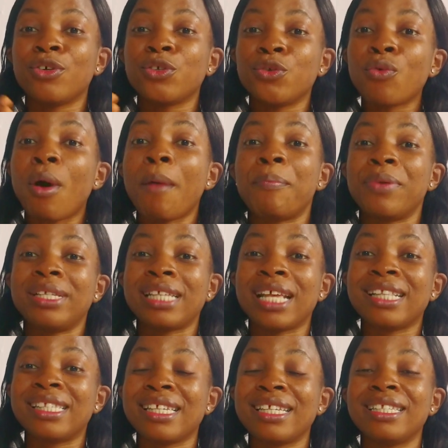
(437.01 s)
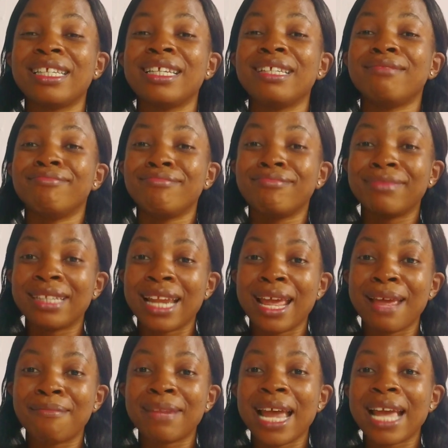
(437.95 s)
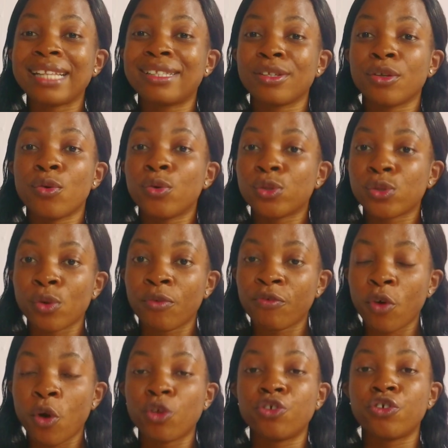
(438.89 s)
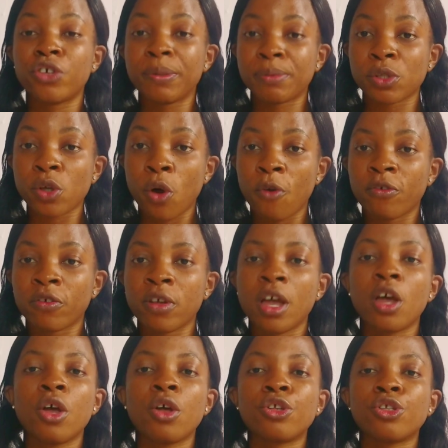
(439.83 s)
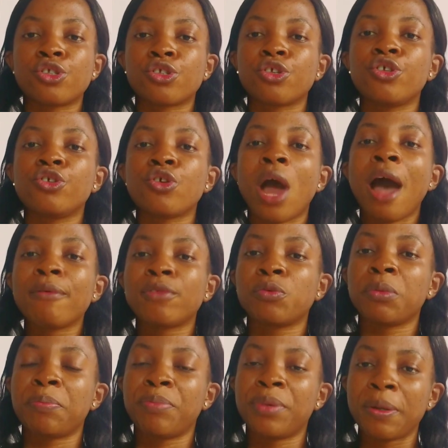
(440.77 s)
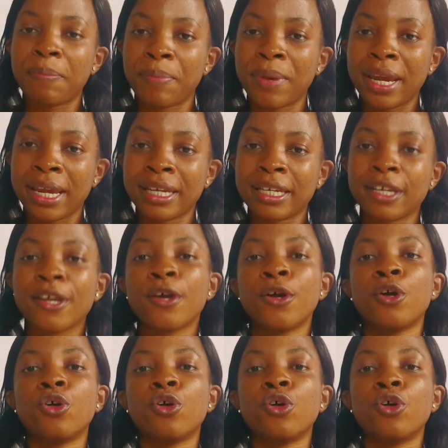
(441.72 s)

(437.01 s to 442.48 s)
you are presenting the light goes off or trips off. So you have to be prepared